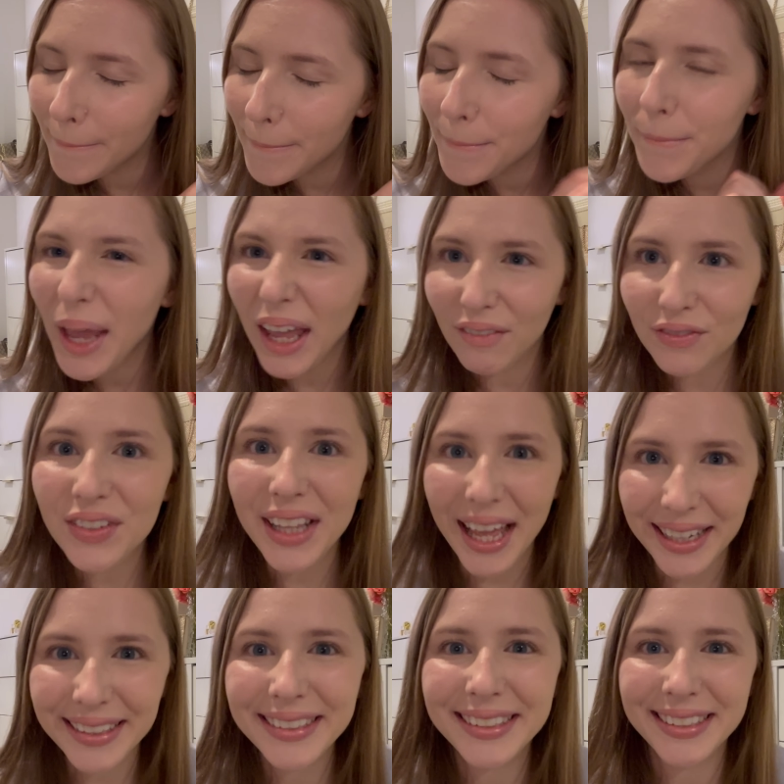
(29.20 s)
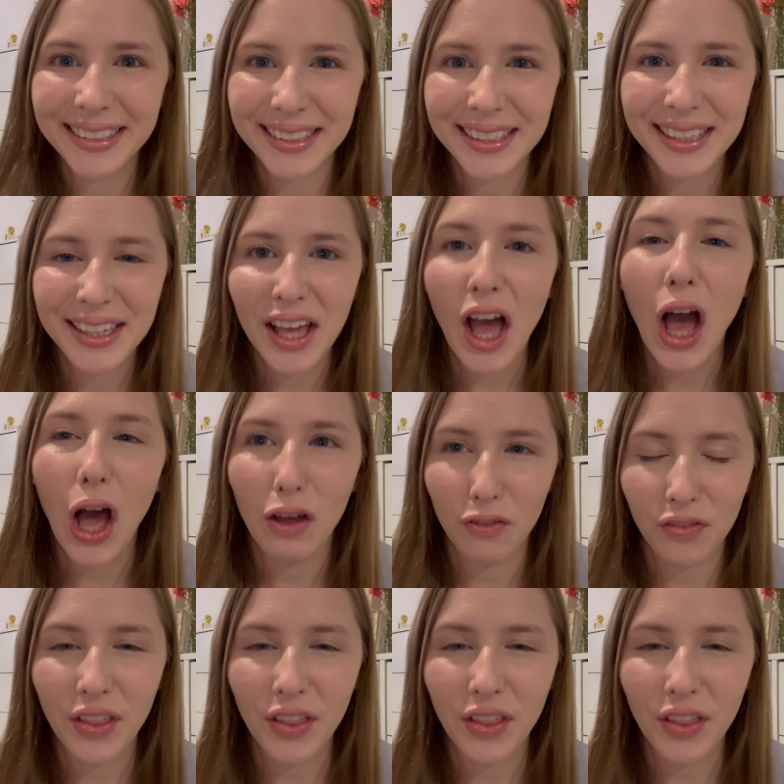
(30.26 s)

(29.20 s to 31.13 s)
pamphlet of